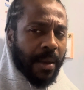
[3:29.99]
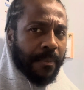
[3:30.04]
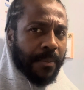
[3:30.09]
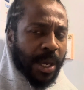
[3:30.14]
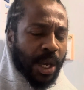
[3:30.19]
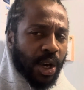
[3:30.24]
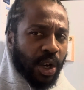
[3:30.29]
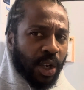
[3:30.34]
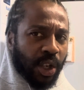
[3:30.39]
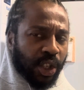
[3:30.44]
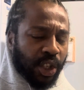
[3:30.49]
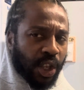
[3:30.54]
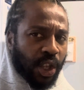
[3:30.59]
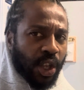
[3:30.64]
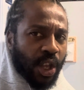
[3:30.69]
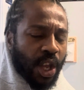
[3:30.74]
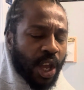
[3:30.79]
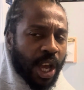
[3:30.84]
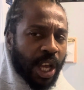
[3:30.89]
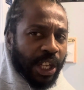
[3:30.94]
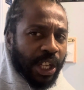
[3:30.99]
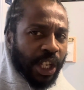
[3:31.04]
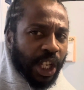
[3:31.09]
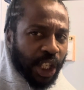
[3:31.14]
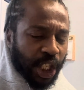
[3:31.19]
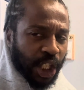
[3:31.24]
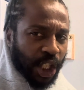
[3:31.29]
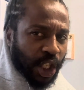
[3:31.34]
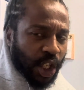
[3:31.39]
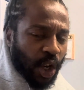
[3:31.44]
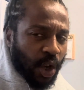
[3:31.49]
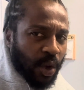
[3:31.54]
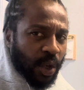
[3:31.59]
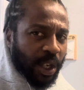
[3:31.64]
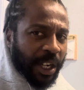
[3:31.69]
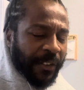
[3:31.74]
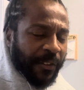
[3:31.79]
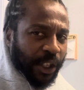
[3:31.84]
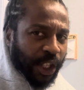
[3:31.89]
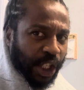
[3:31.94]
Because this is
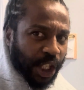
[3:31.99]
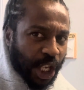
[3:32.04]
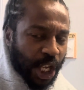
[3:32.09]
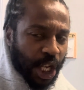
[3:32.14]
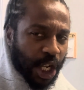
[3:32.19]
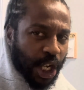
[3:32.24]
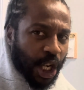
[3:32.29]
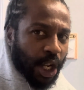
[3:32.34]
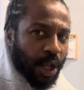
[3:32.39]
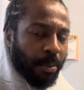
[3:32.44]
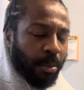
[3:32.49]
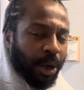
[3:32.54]
only for single.